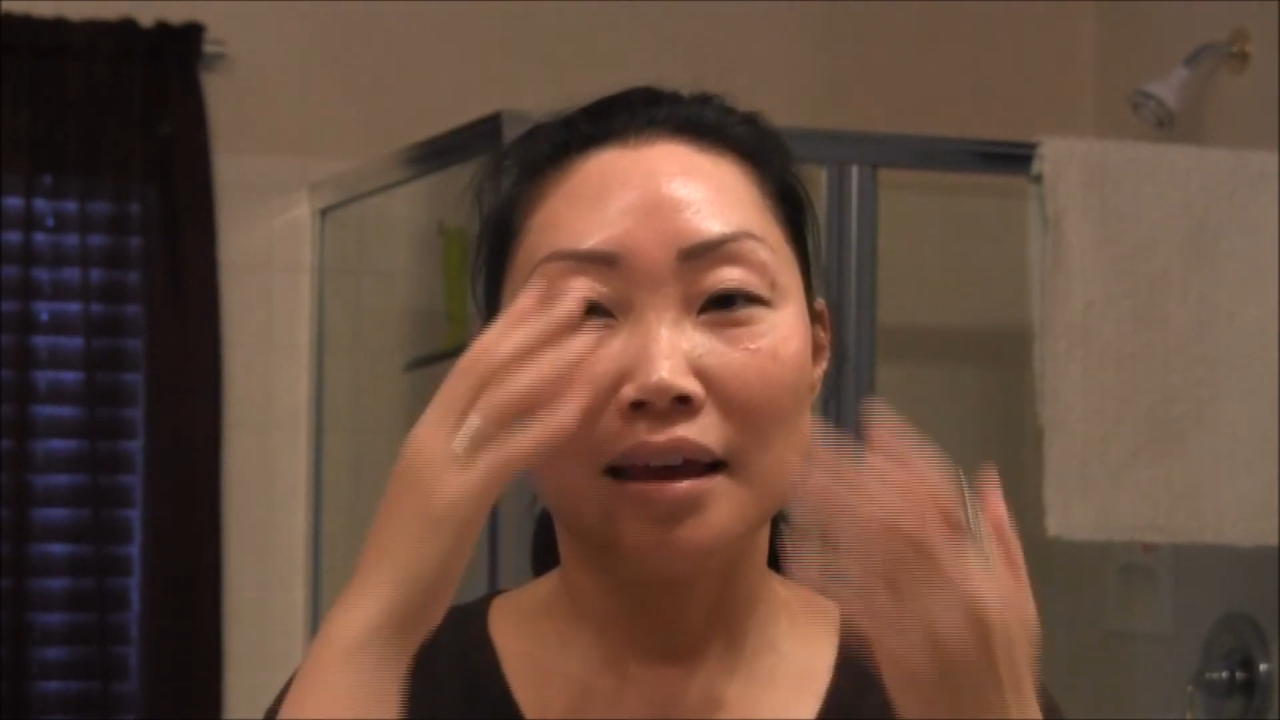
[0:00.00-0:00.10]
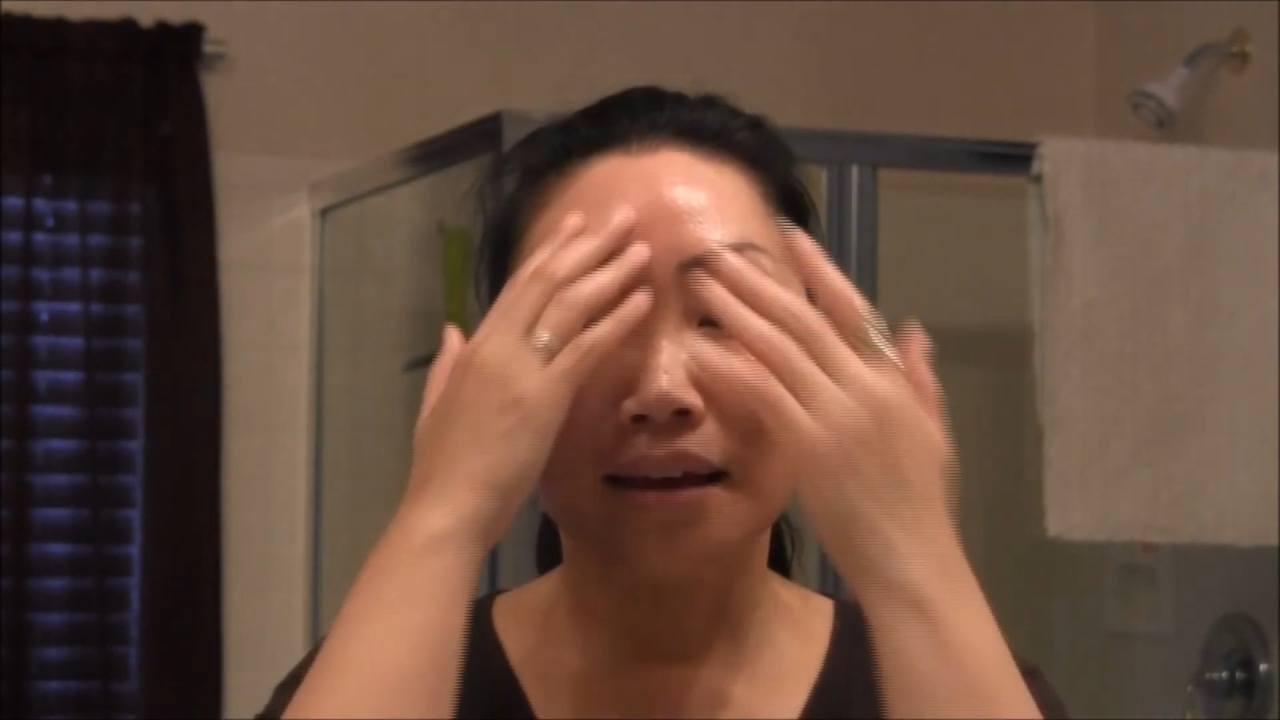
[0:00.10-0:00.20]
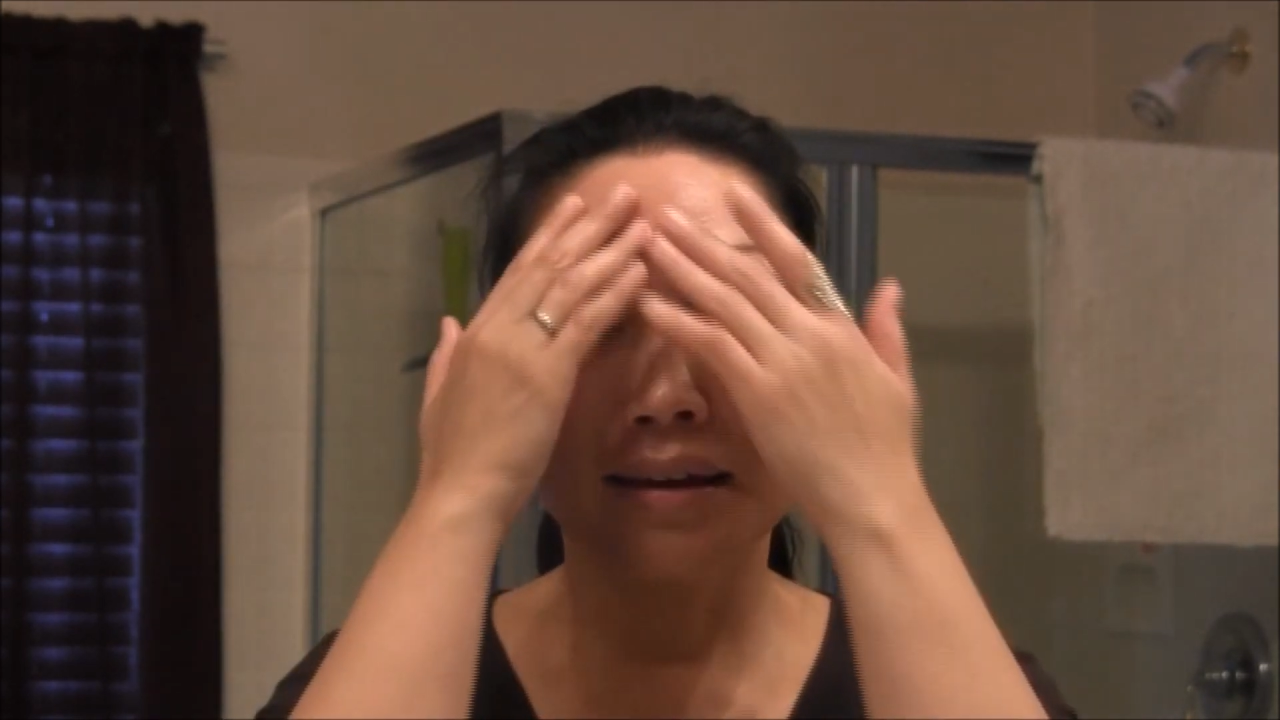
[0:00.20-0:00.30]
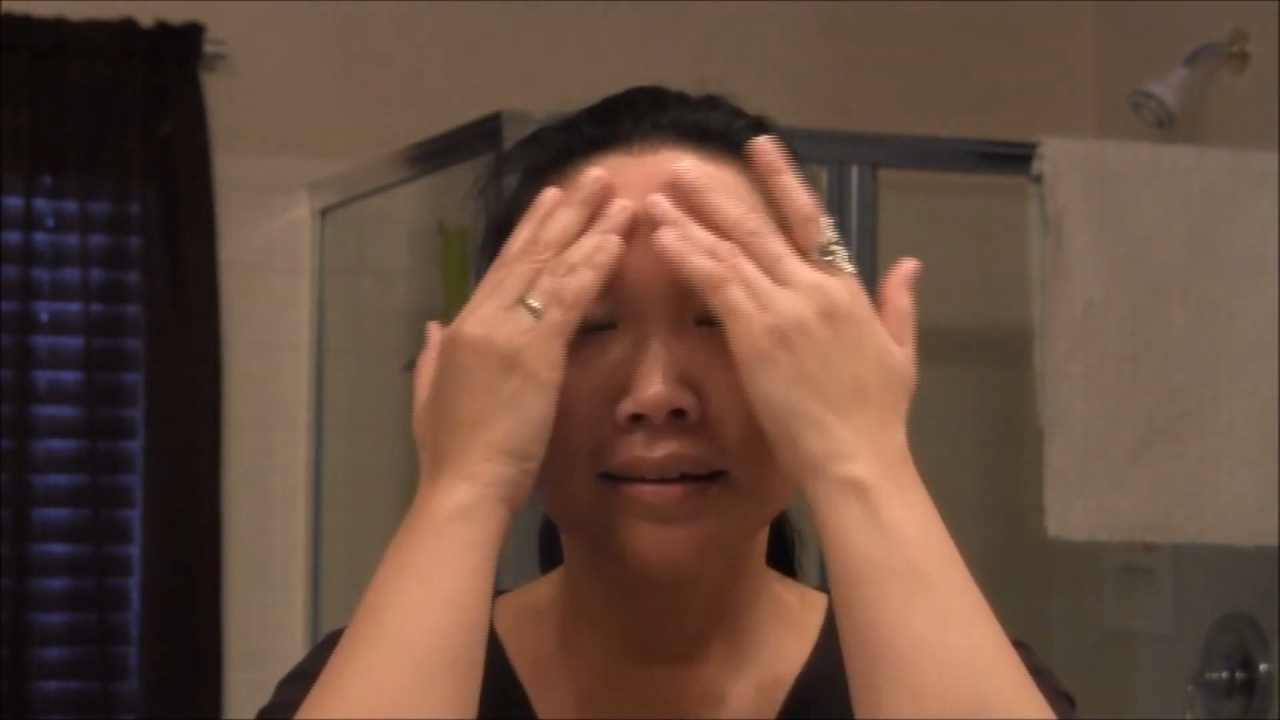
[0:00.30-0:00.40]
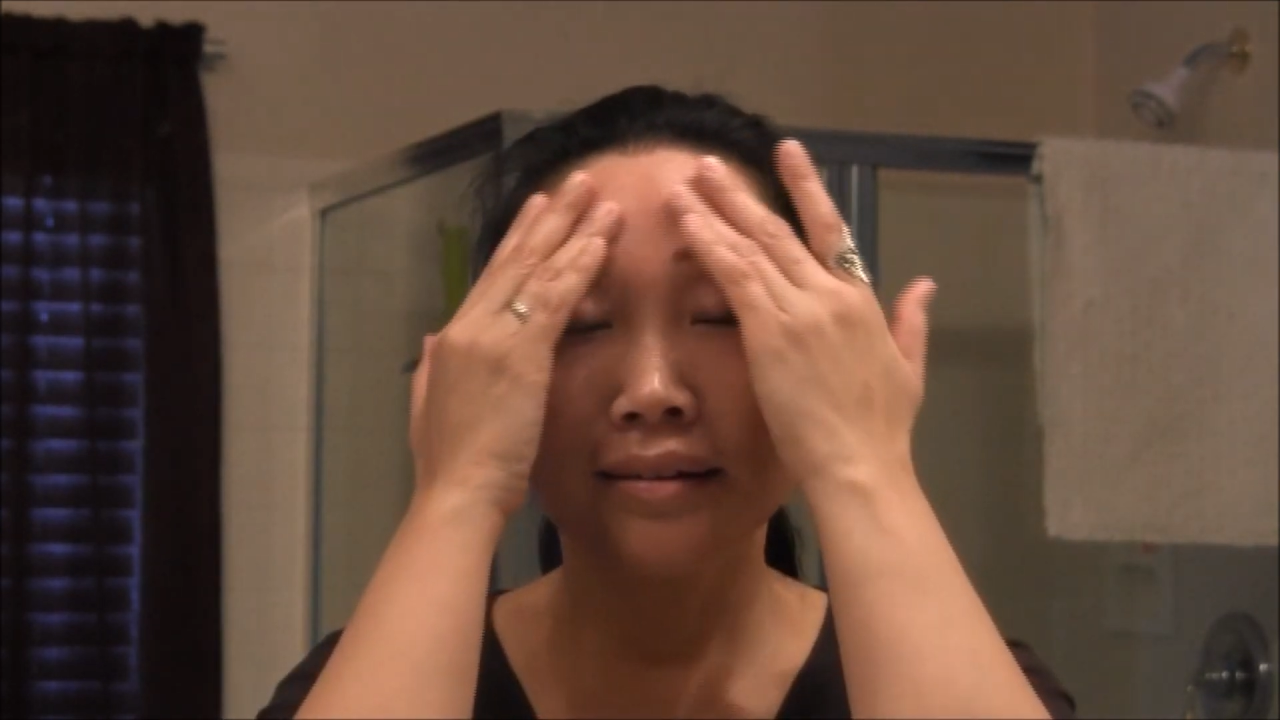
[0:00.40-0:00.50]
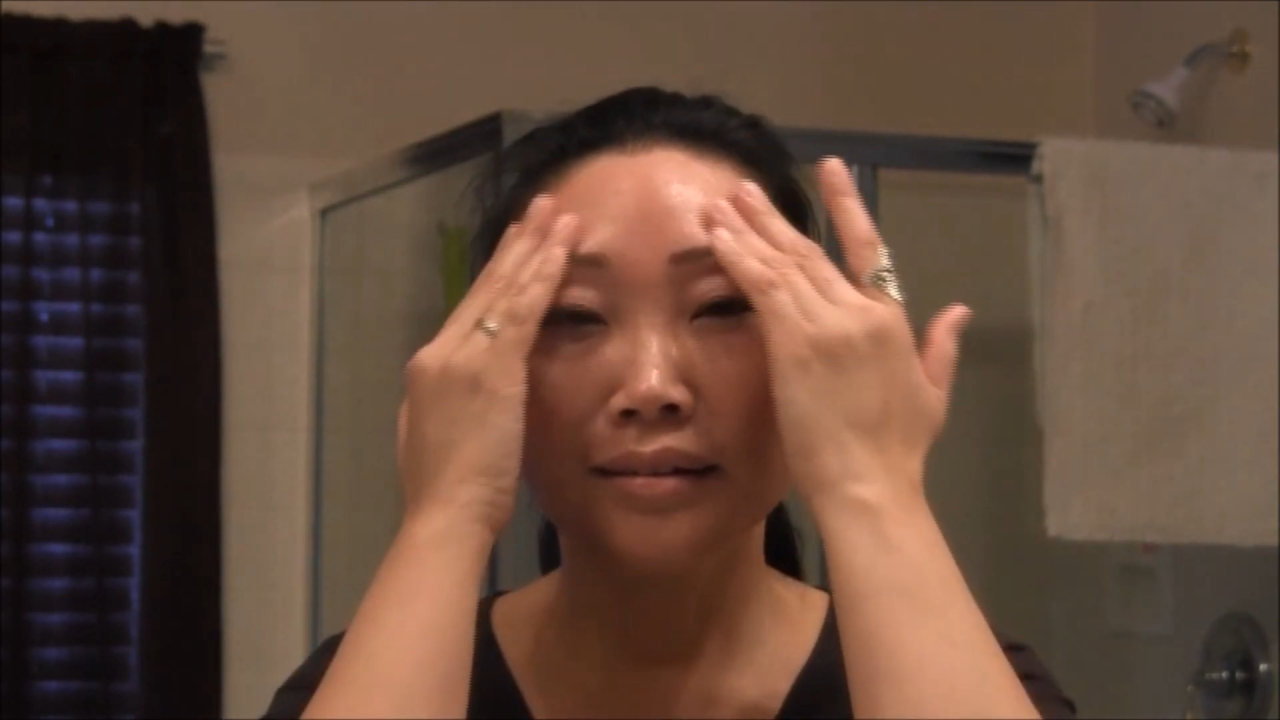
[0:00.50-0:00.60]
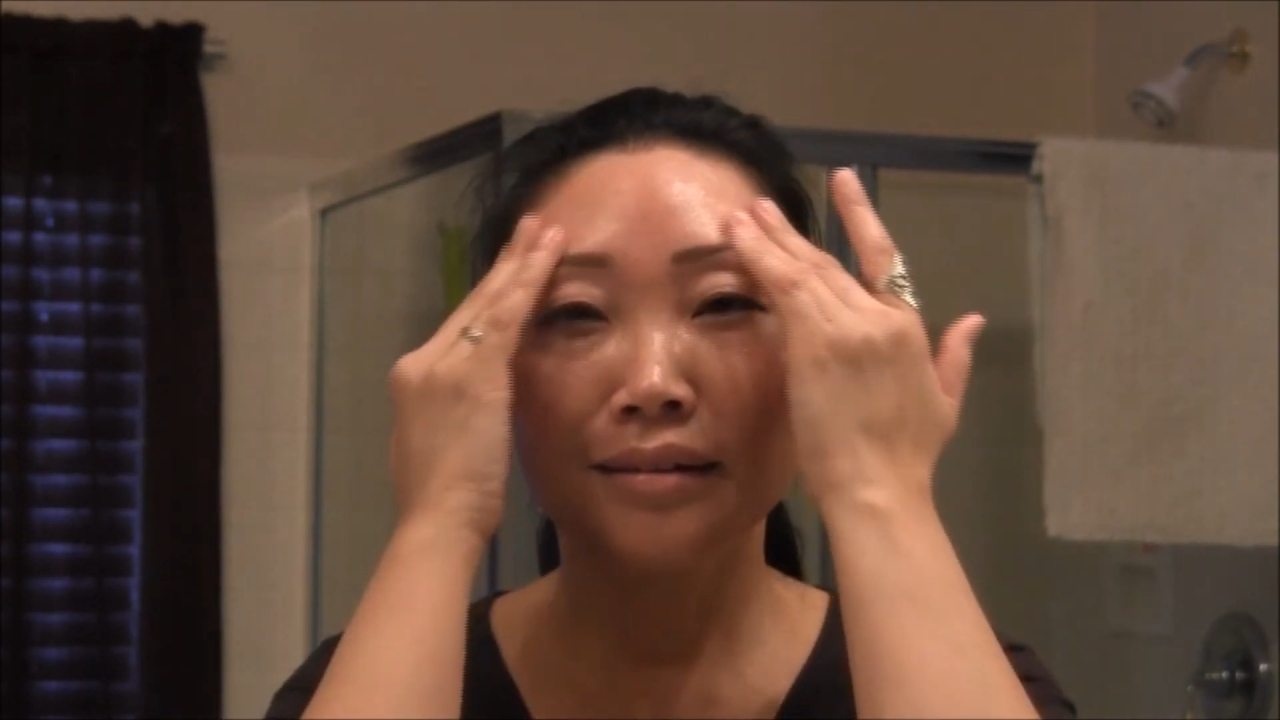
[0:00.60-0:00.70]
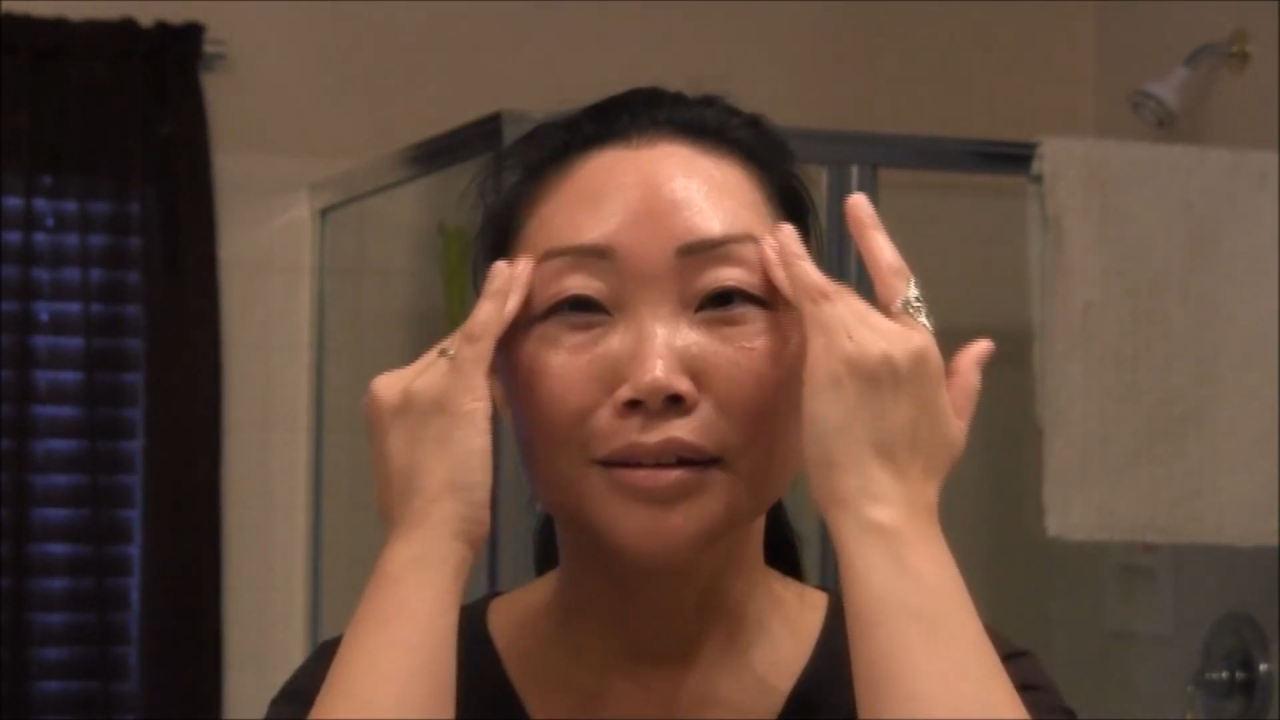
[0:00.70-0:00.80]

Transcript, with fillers: And,